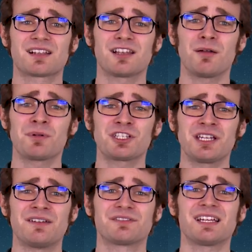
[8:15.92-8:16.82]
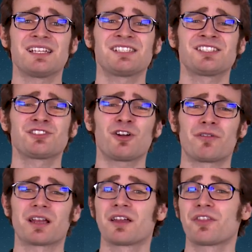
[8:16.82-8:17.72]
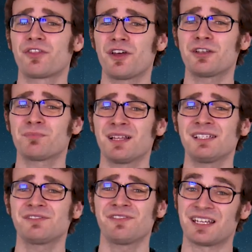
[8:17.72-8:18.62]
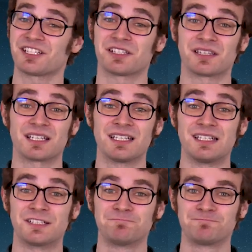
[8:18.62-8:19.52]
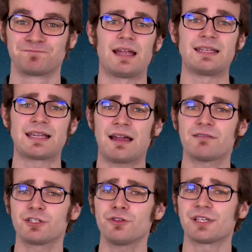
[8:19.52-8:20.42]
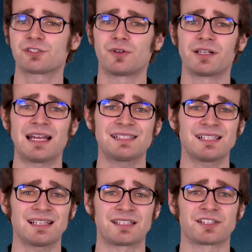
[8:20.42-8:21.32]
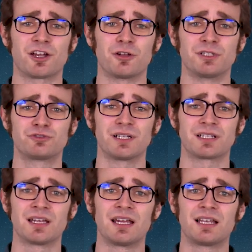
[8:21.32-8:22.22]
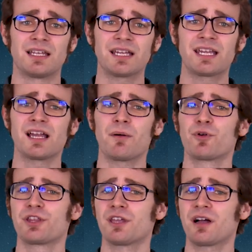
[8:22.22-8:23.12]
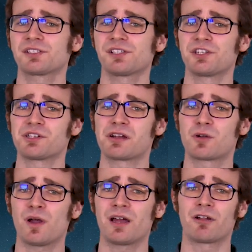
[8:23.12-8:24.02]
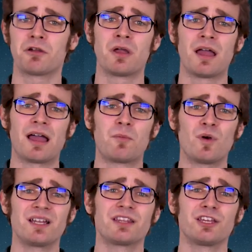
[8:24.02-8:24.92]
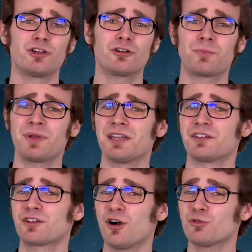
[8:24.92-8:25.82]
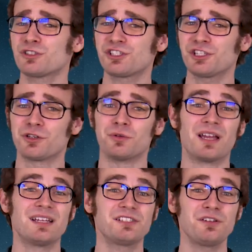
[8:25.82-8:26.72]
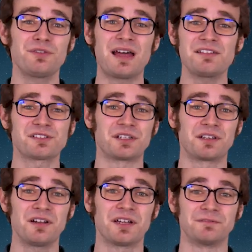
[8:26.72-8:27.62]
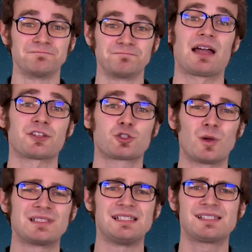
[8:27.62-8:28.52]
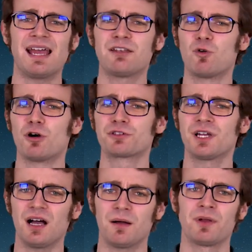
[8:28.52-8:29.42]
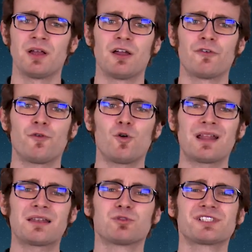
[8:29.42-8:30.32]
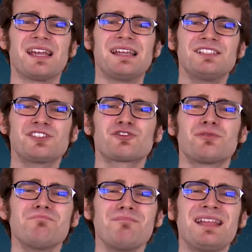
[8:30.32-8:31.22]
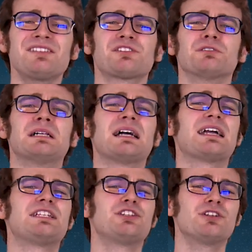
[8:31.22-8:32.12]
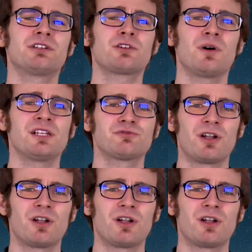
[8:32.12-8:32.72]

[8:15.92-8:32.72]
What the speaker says: club achieved a historic 3rd place finish in the league. And he carried on this run at Atletico Madrid, linking up with the young Sergio Aguero and winning the European Golden Shoe in 2009. At the 2010 World Cup, Forlan was instrumental in Uruguay's